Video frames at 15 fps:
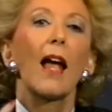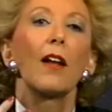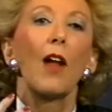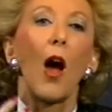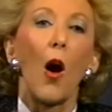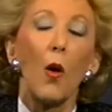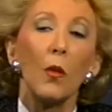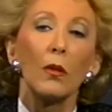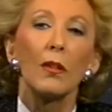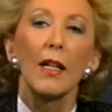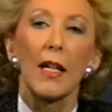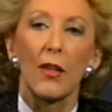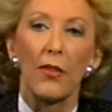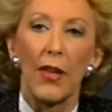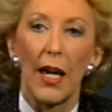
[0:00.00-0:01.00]
and
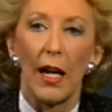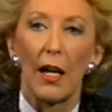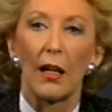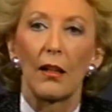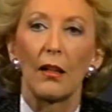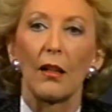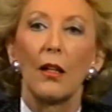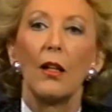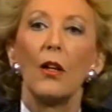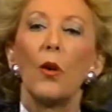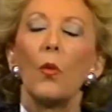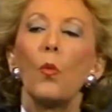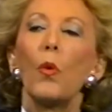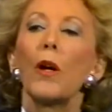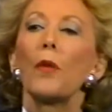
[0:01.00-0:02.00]
only then
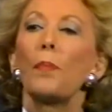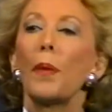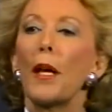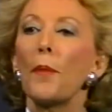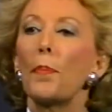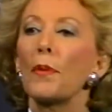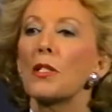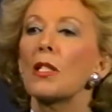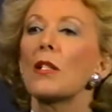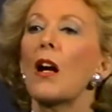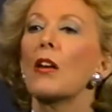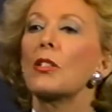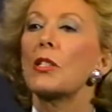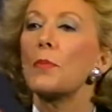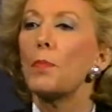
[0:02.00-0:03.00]
will people
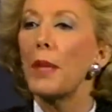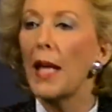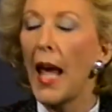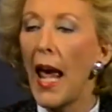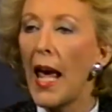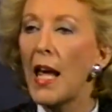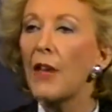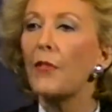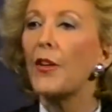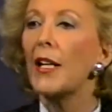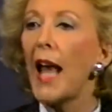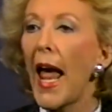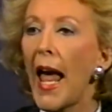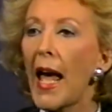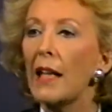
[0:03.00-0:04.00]
start to behave
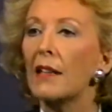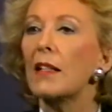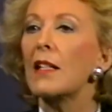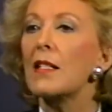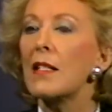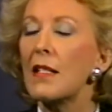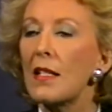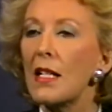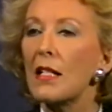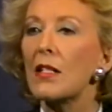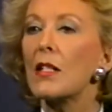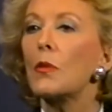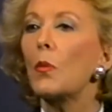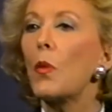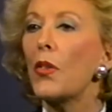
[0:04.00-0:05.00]
and act
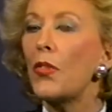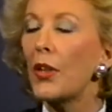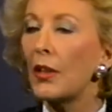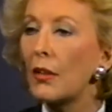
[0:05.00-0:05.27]
consistent with the